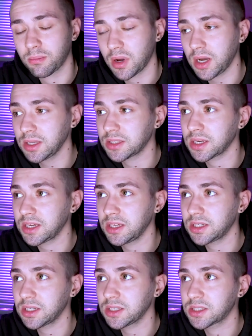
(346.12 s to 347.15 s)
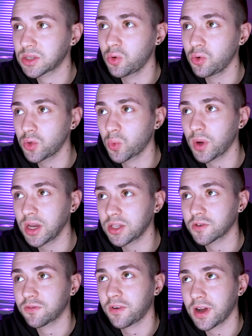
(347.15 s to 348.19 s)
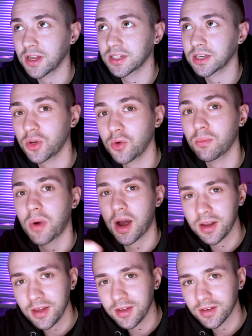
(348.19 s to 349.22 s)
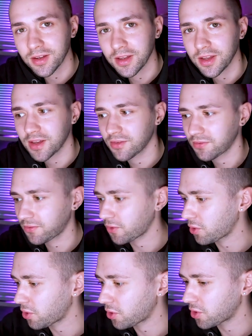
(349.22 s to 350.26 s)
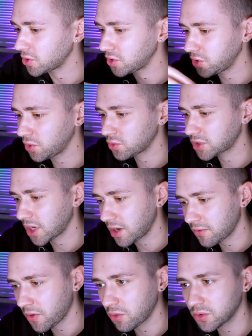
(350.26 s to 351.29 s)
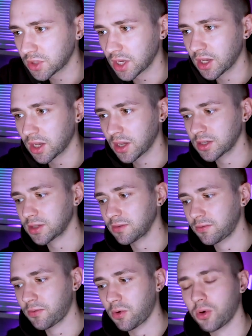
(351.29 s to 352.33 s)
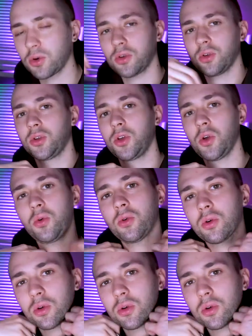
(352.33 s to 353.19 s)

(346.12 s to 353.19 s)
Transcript: but it is good way to find new money for new telephones and for new